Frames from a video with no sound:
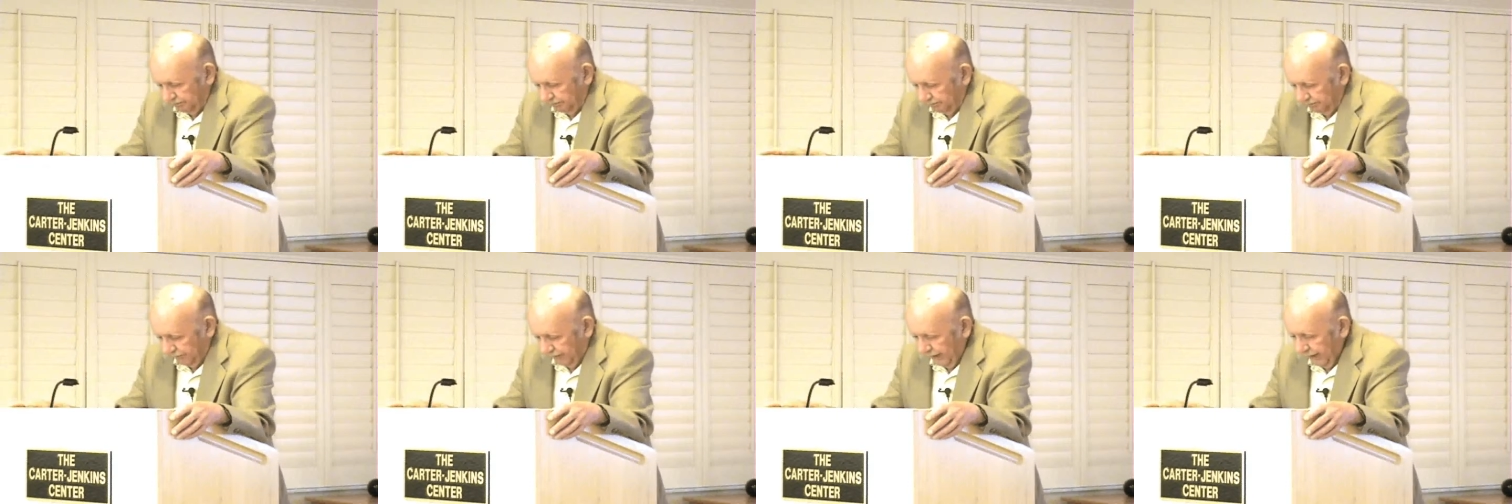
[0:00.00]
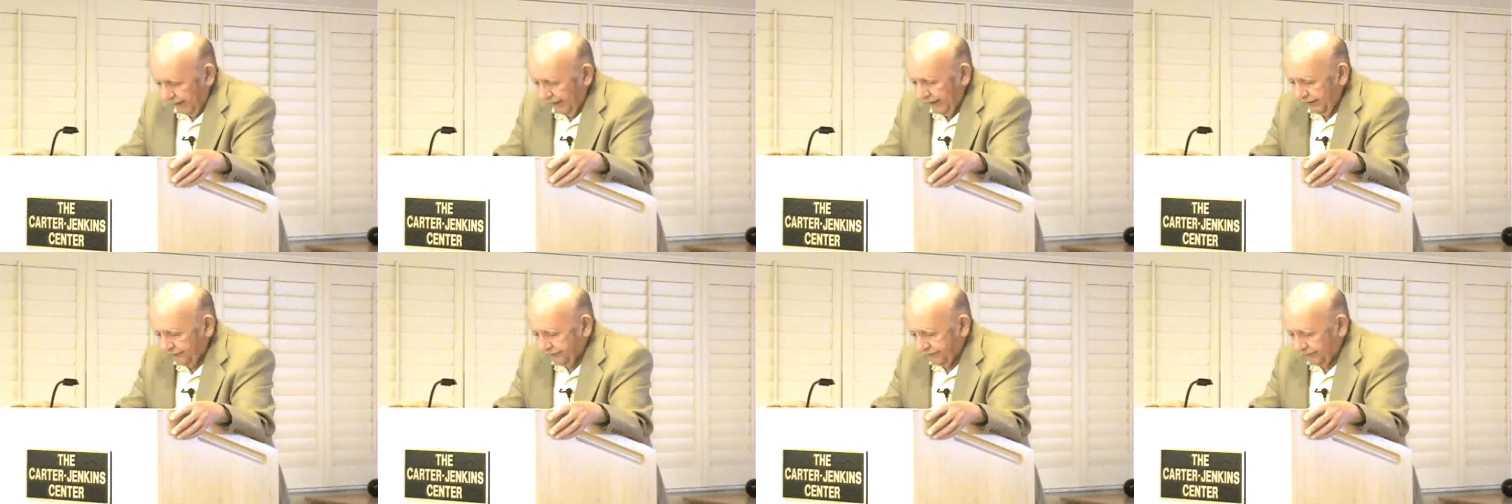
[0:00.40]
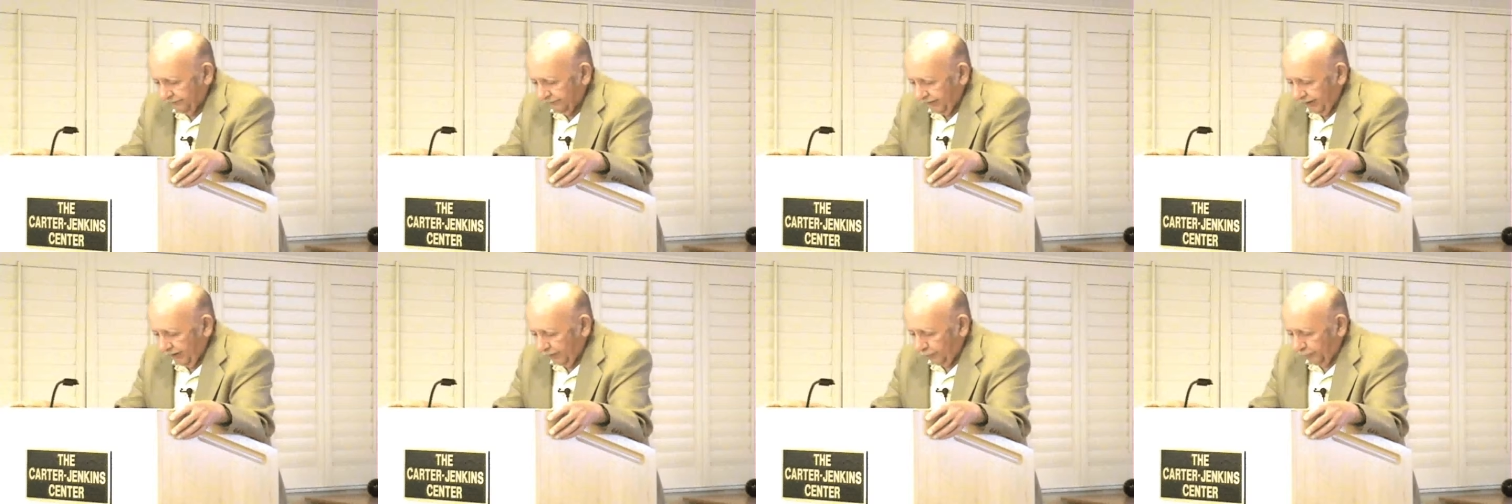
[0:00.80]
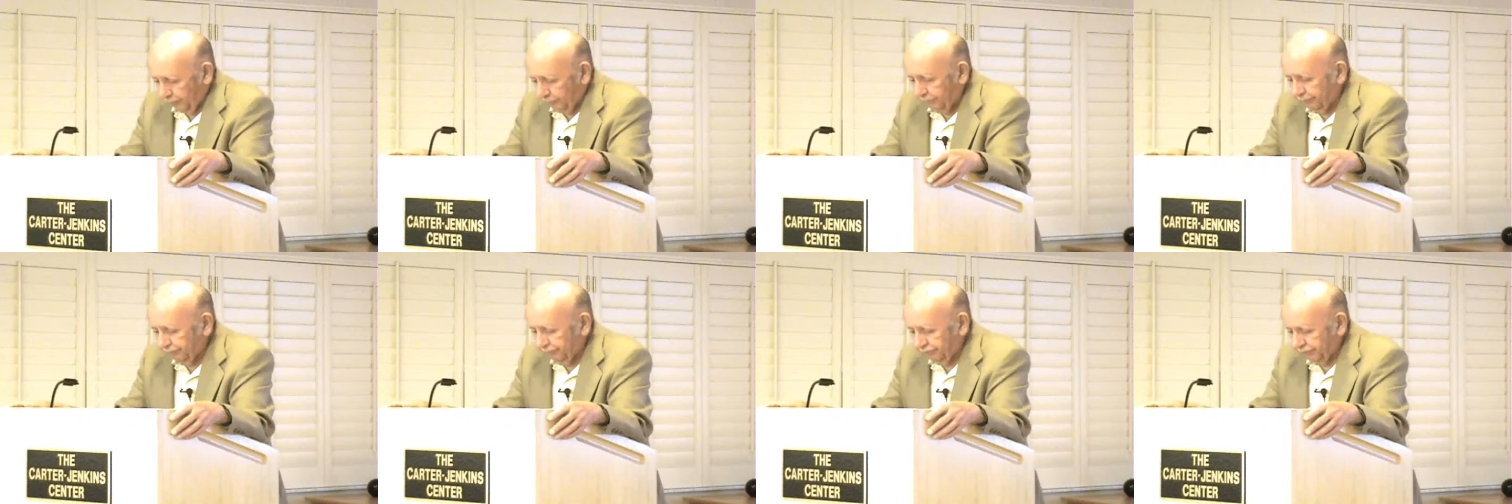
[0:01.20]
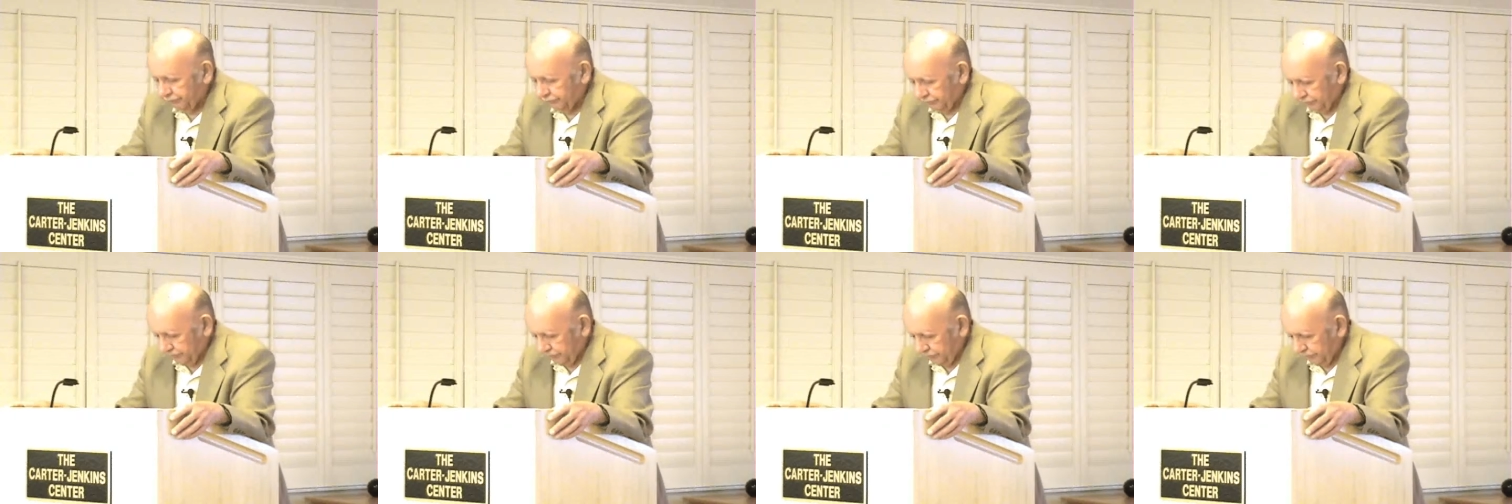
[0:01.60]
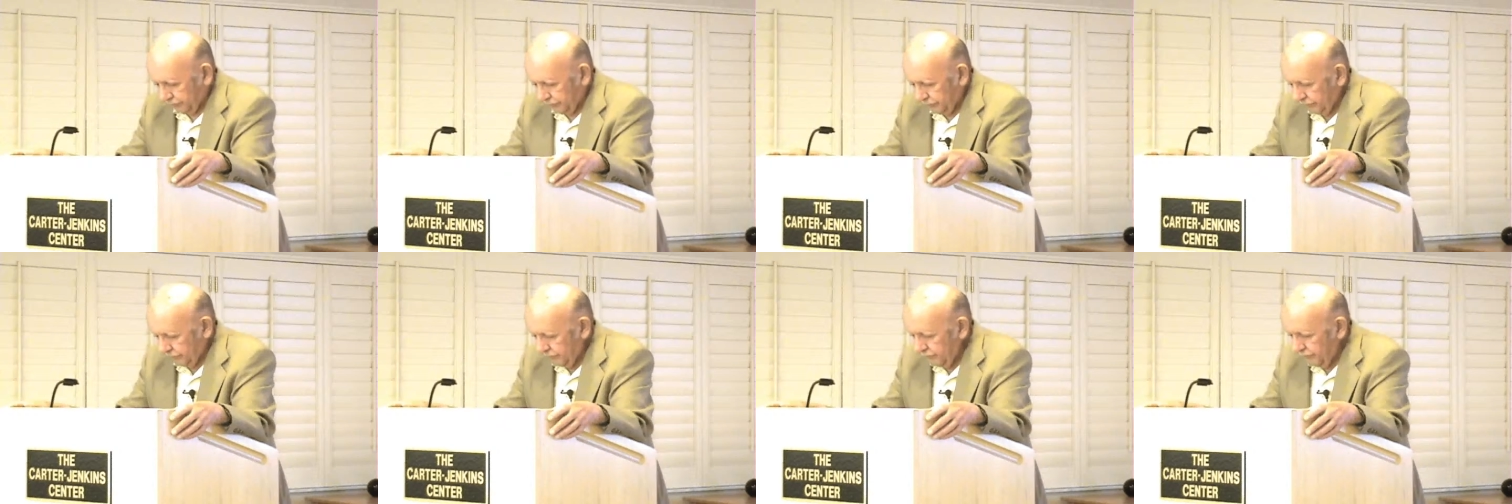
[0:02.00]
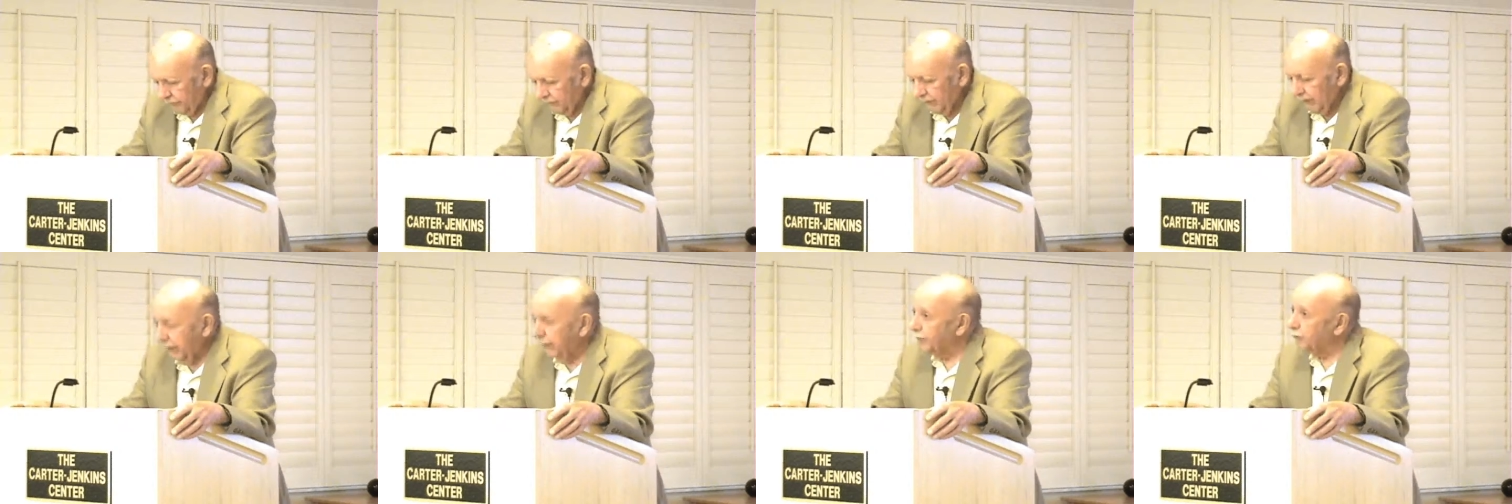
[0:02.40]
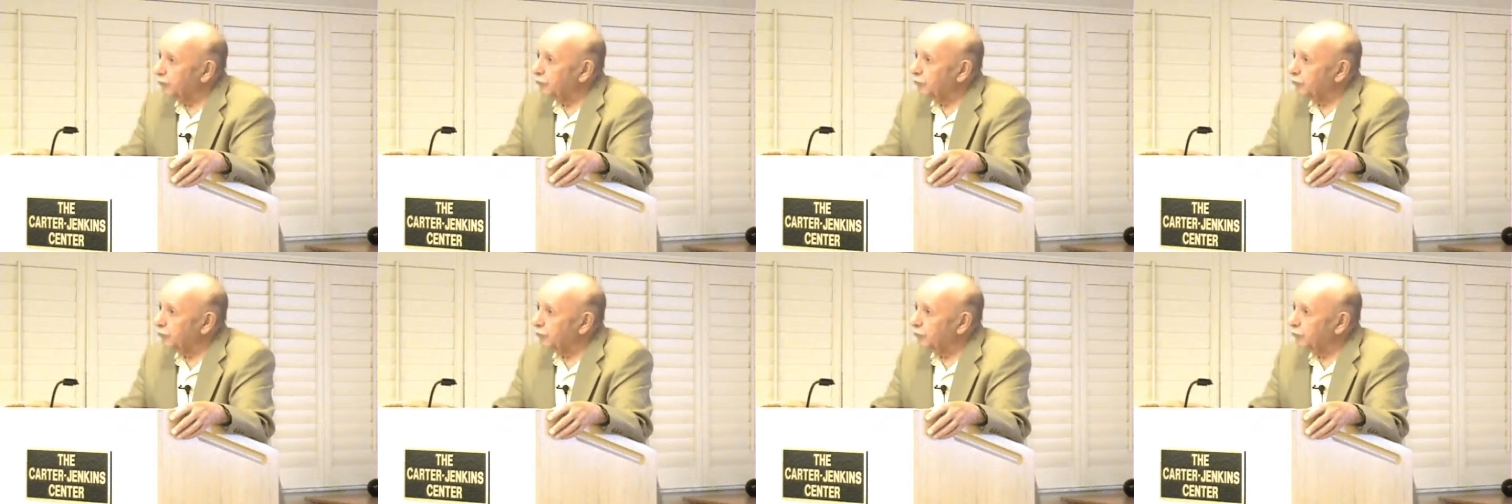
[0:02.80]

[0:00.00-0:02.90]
they have developed a